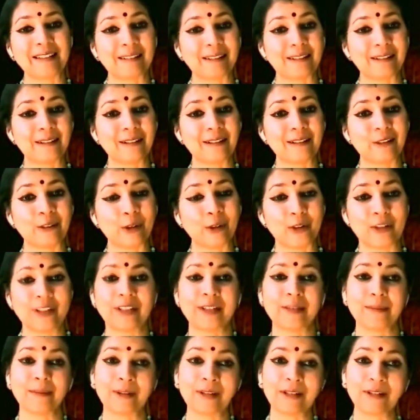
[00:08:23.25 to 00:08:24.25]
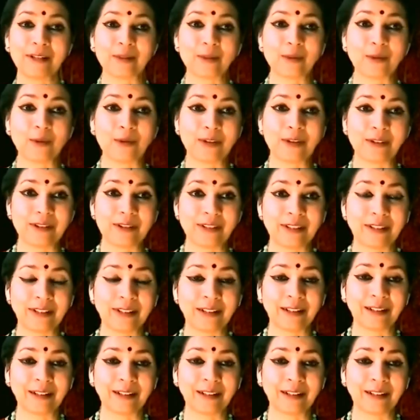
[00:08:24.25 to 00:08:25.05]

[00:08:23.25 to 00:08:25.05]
Lord Yama's court.